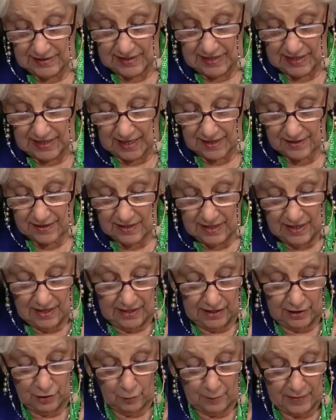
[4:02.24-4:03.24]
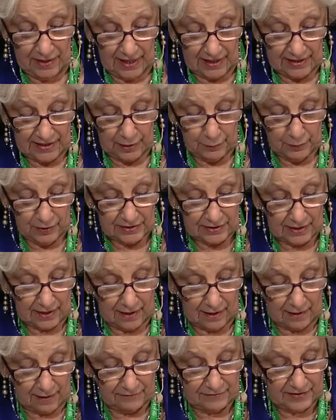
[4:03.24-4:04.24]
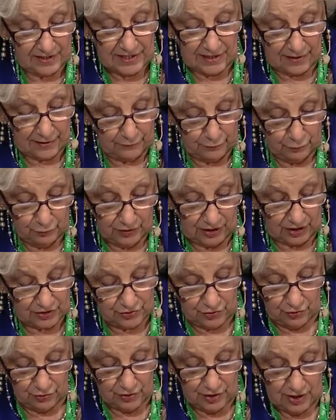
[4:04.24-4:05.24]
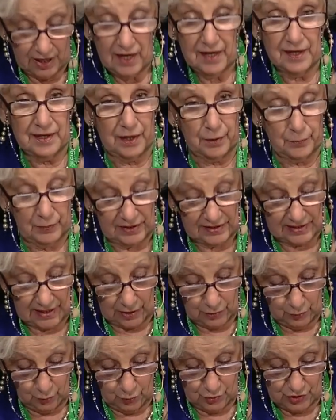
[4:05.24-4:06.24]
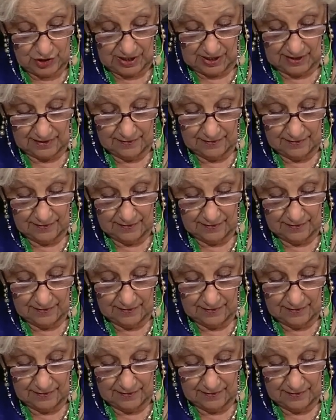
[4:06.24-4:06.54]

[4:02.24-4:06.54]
has declared 22nd of October after the